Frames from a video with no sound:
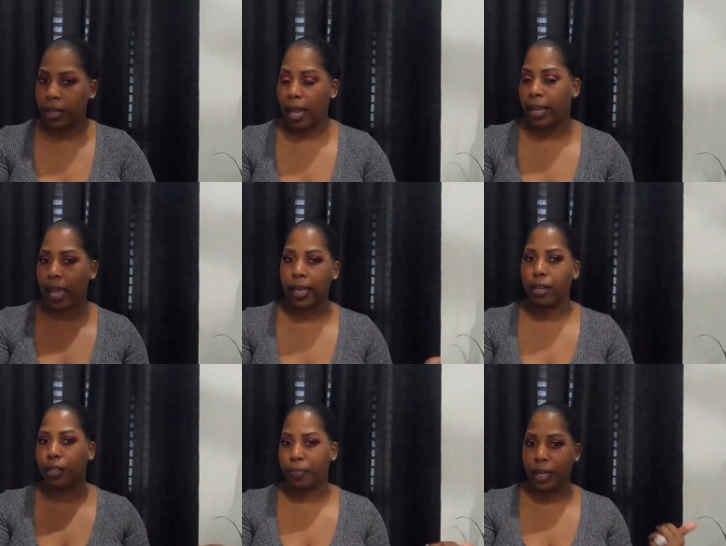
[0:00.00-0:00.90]
Y'all got
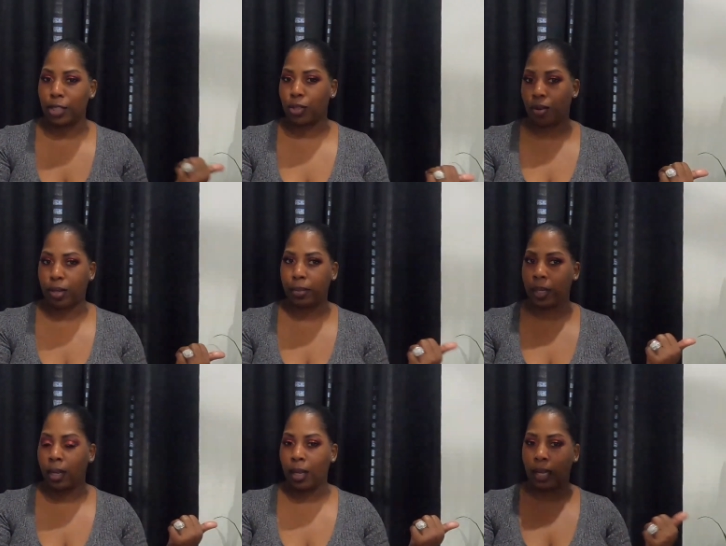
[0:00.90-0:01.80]
held up in that storm
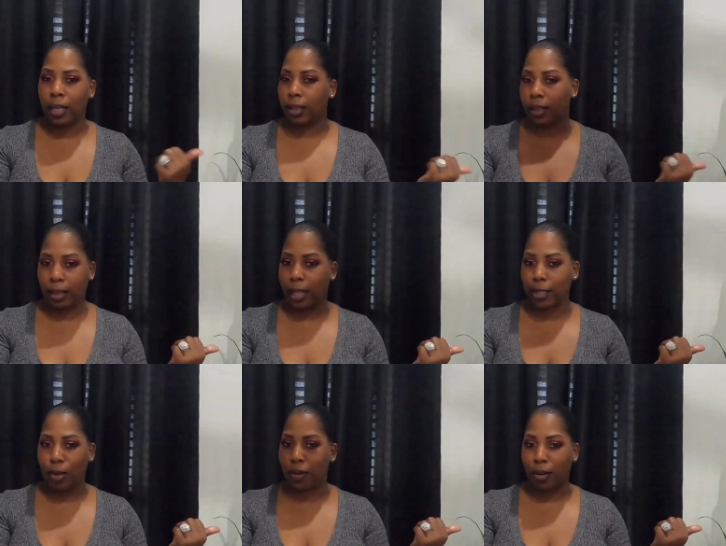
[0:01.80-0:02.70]

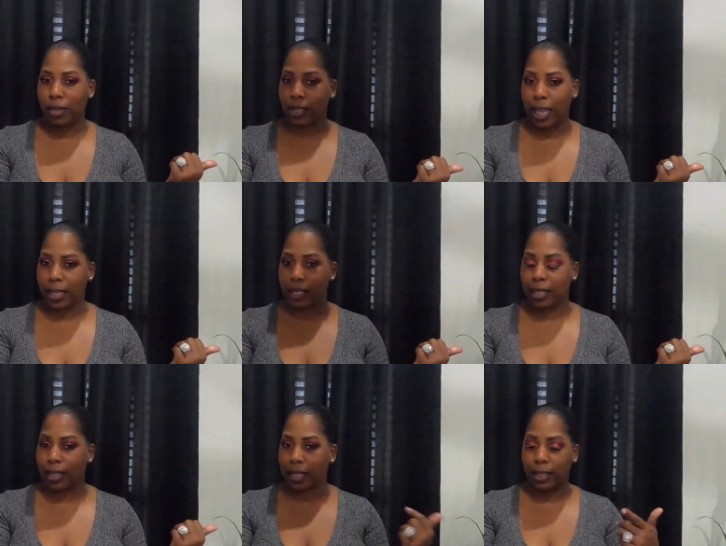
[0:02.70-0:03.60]
that's going on in
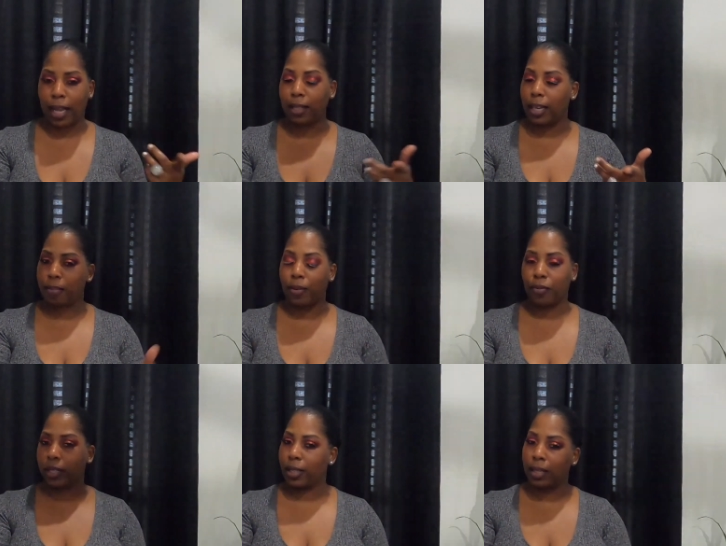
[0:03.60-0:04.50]
Texas? Because y'all ain't been
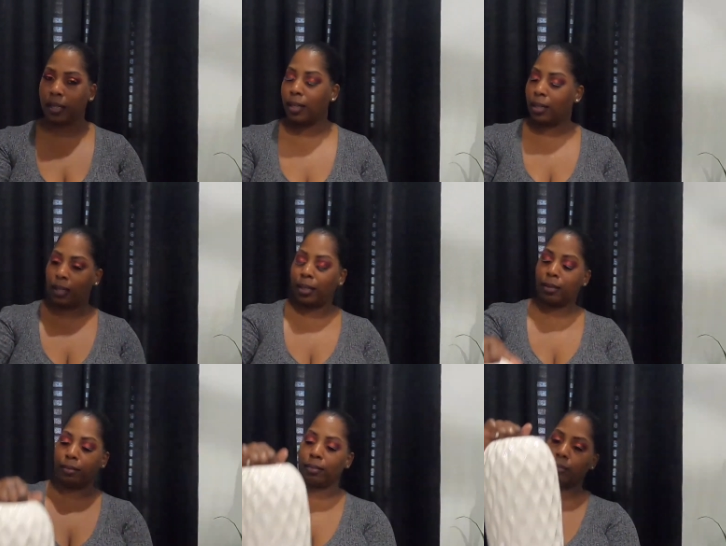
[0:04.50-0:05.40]
really
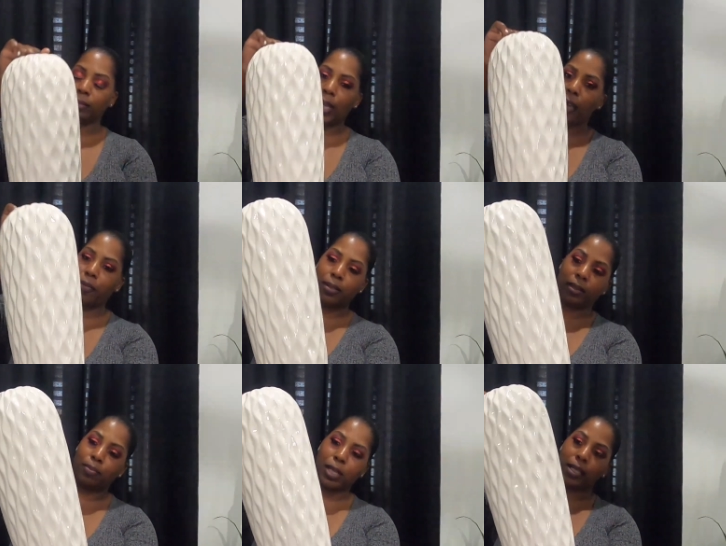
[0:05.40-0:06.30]
having
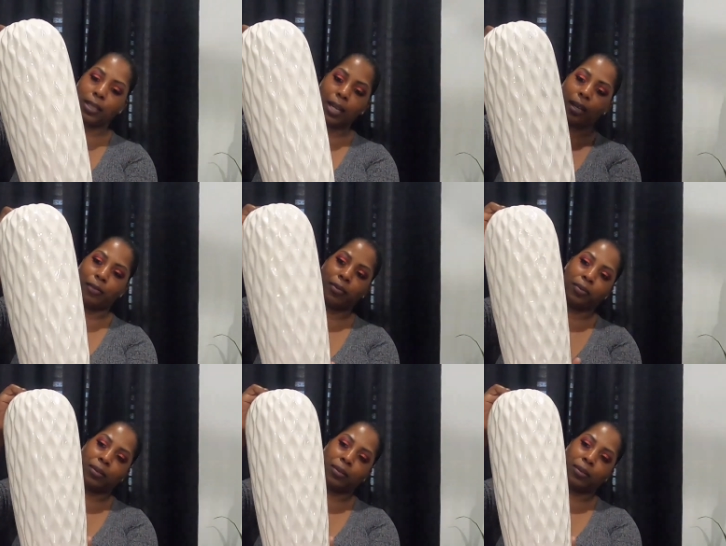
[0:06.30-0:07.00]
some good stuff.